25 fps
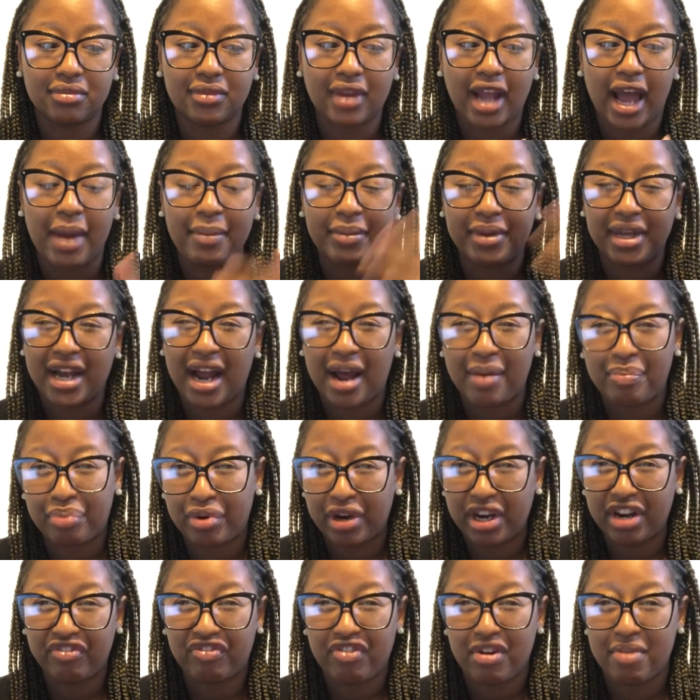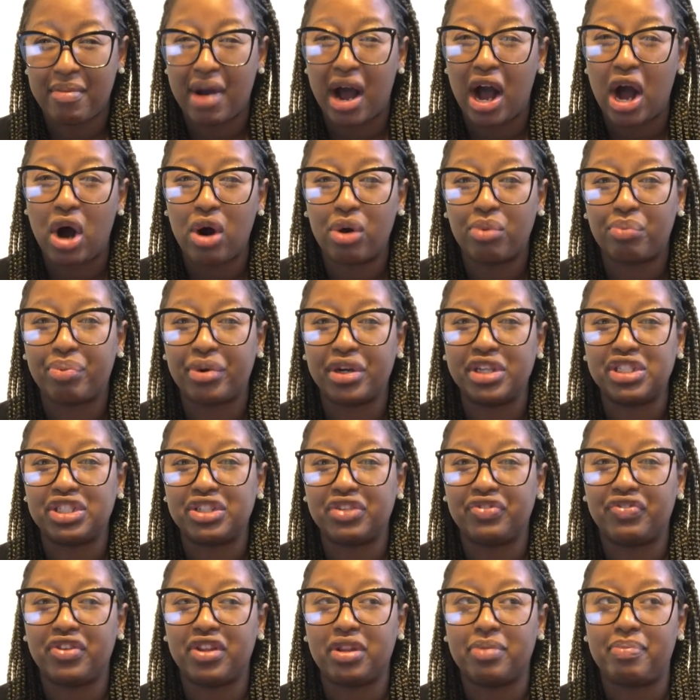I mean, I printed from my home
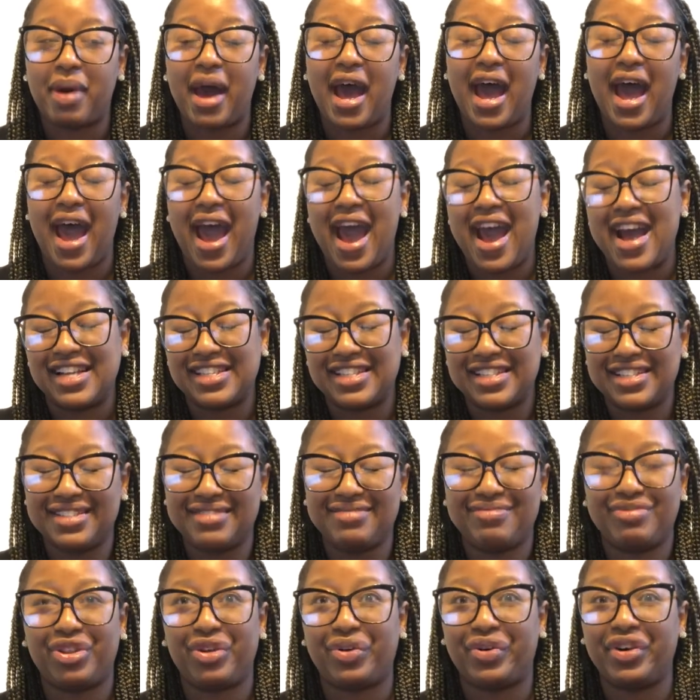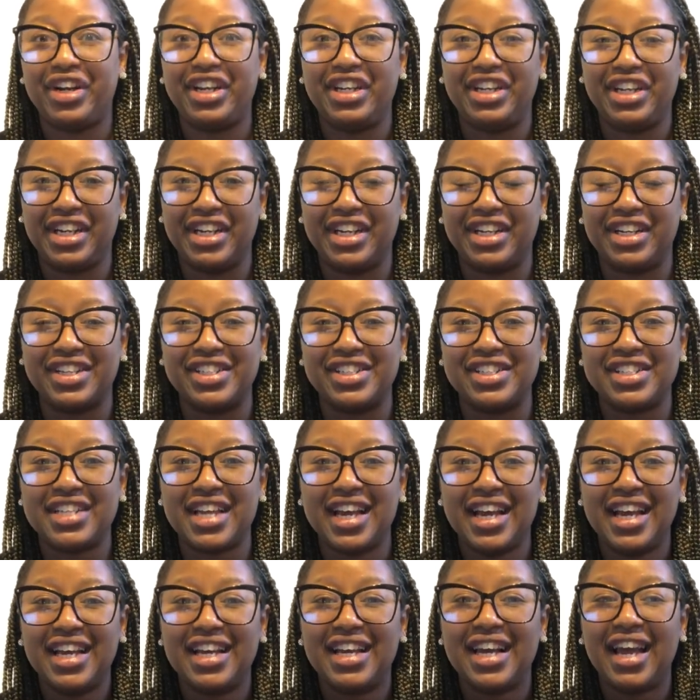printer for the past three years
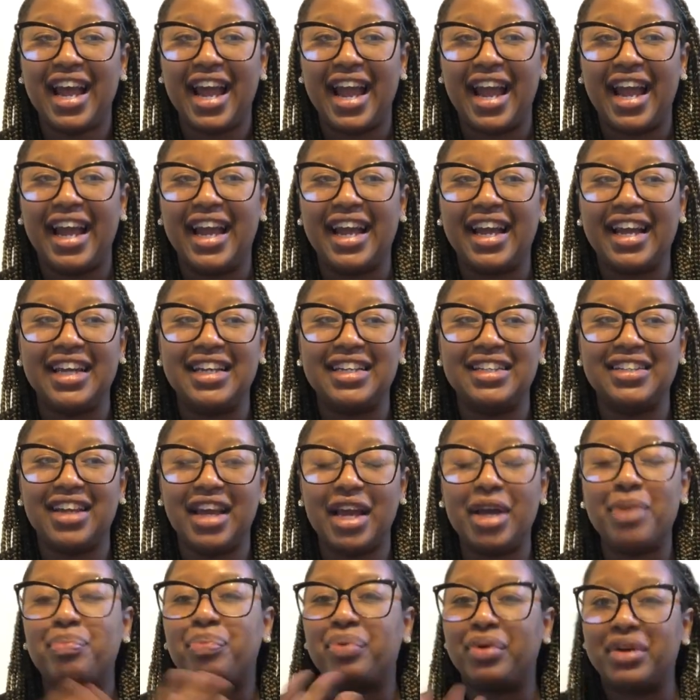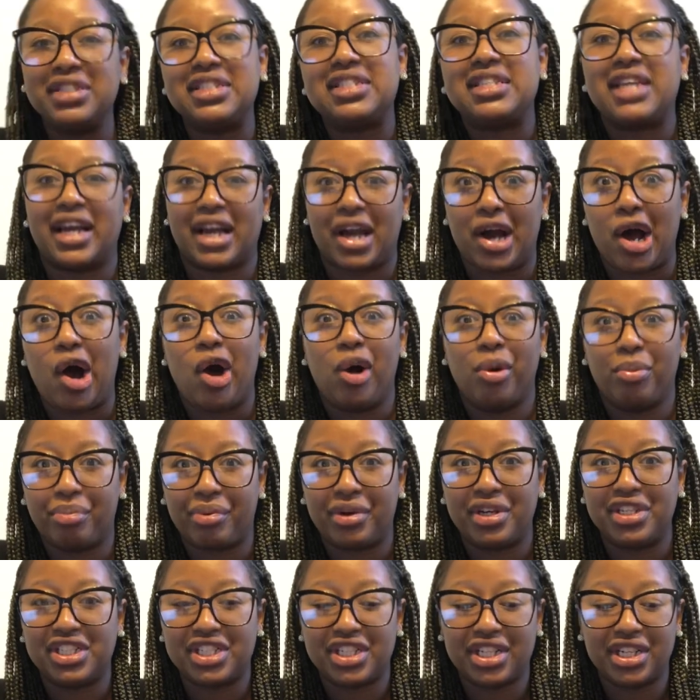and it prints like a home
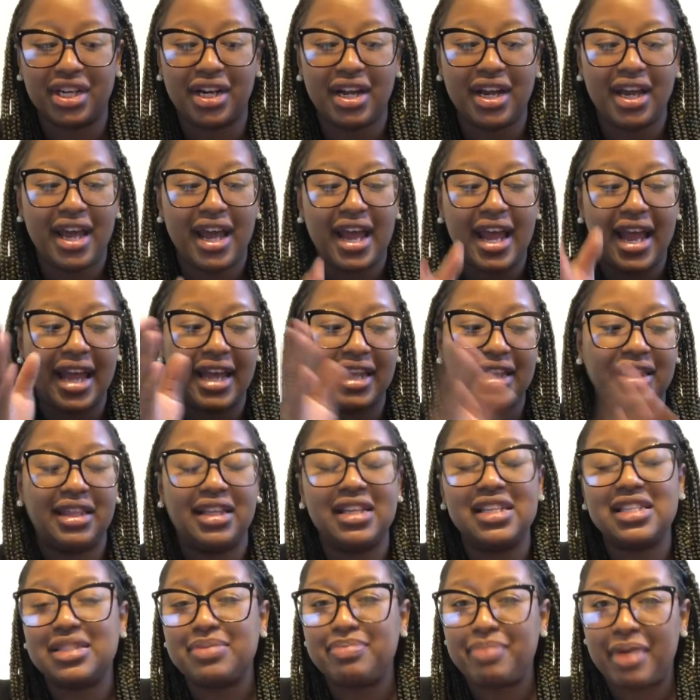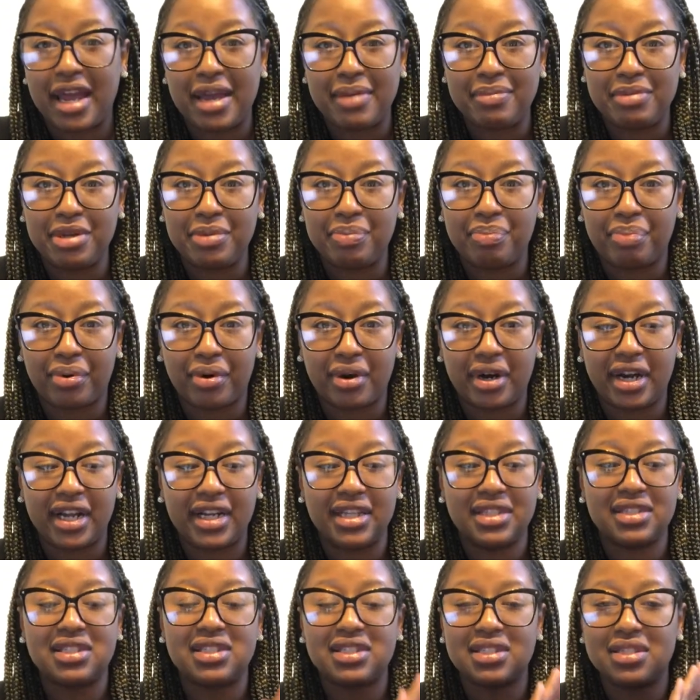printer. And this baby
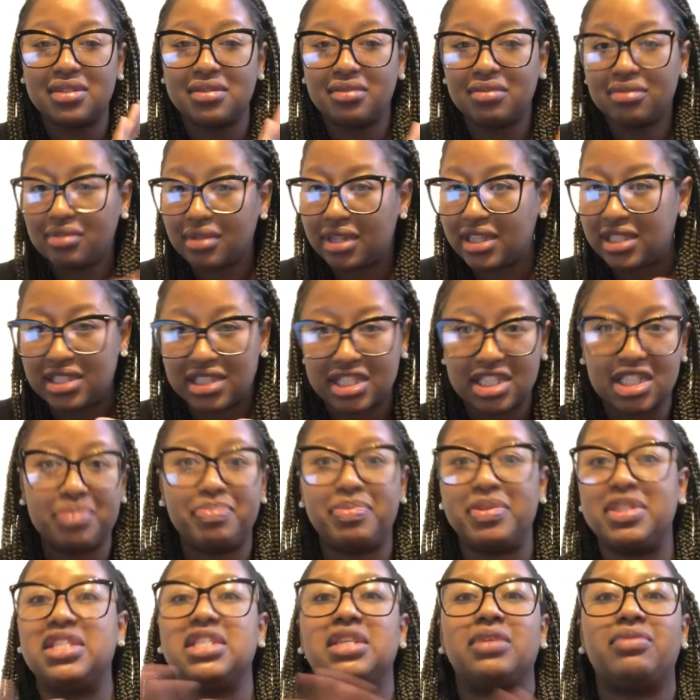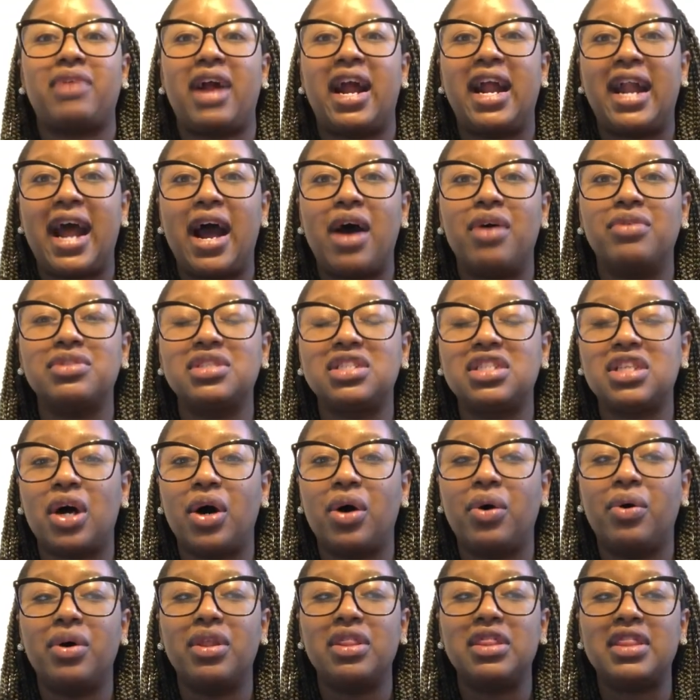prints, it just spits it right out.
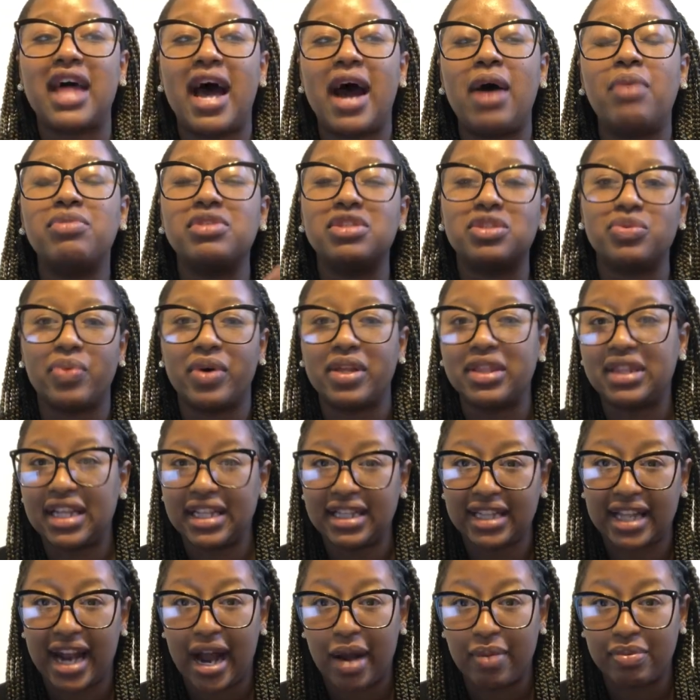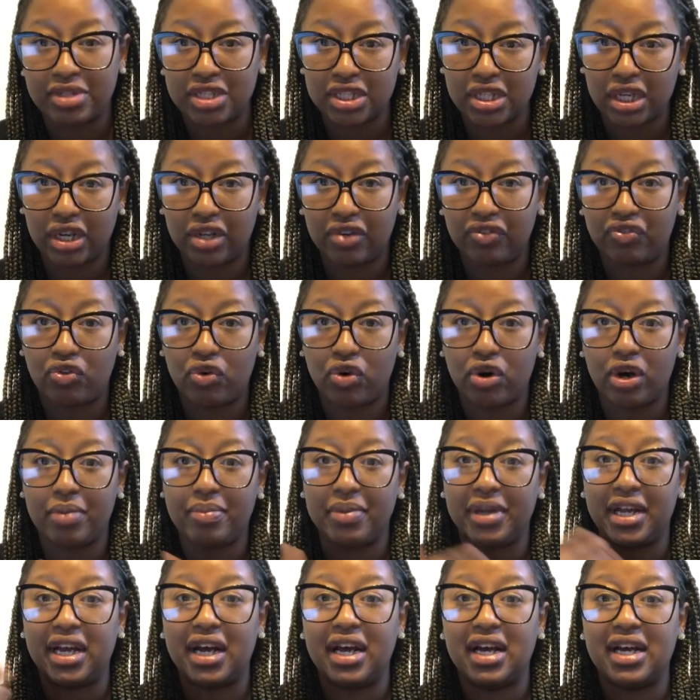So that was one thing that I was looking for,
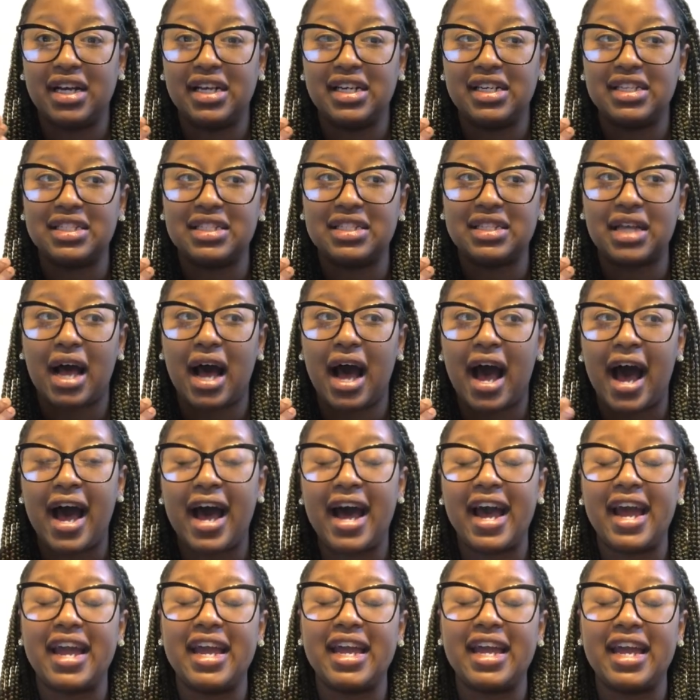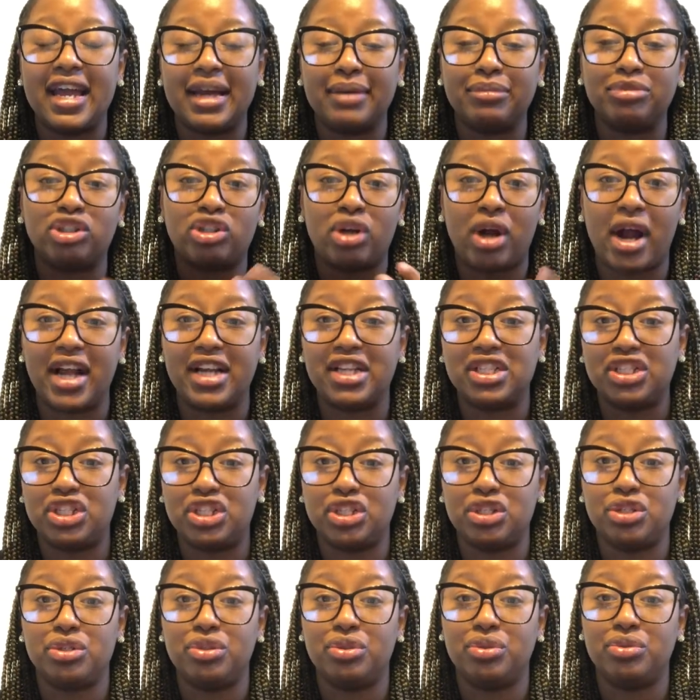because I am trying
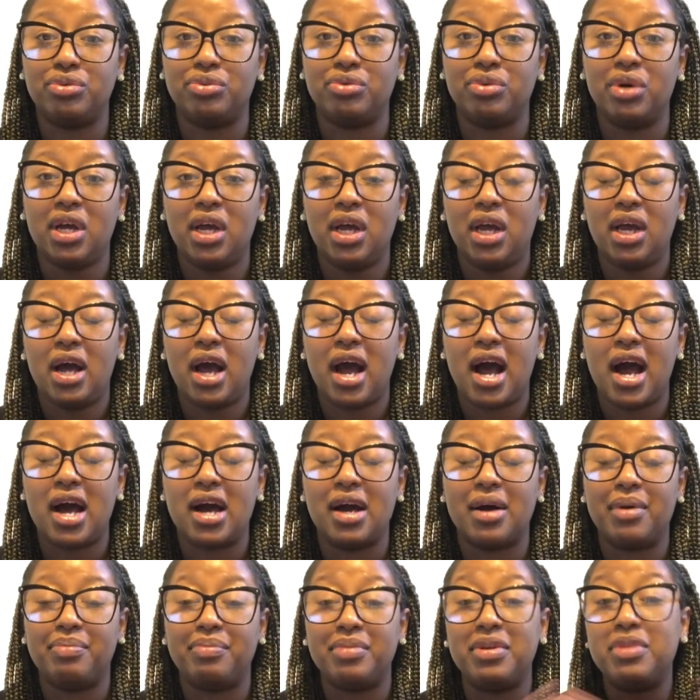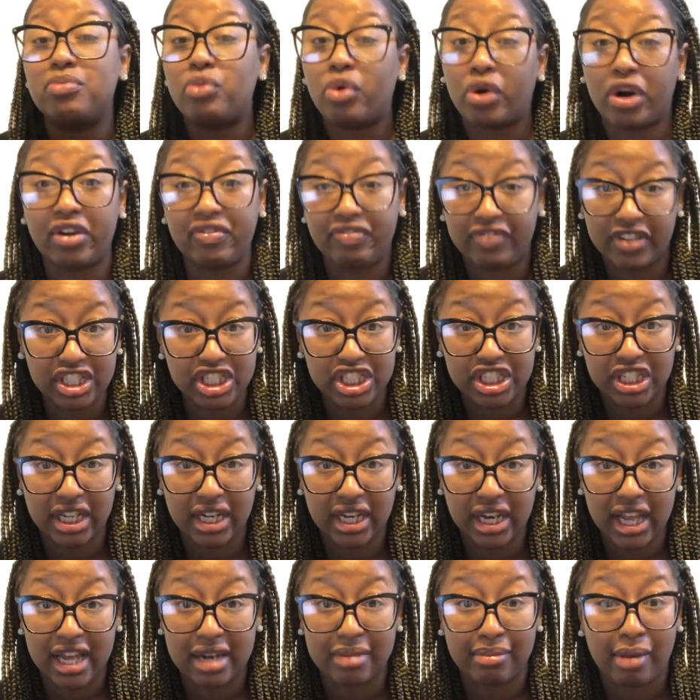to um, be more
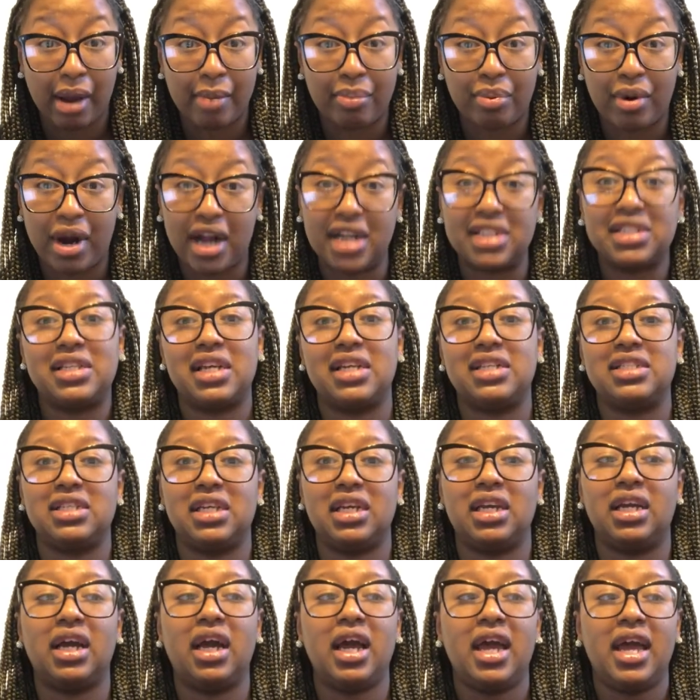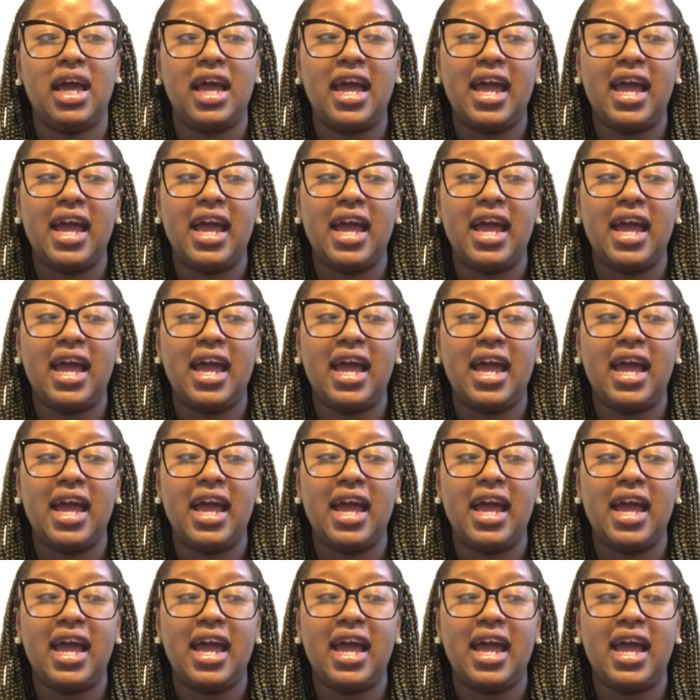efficient in my processing.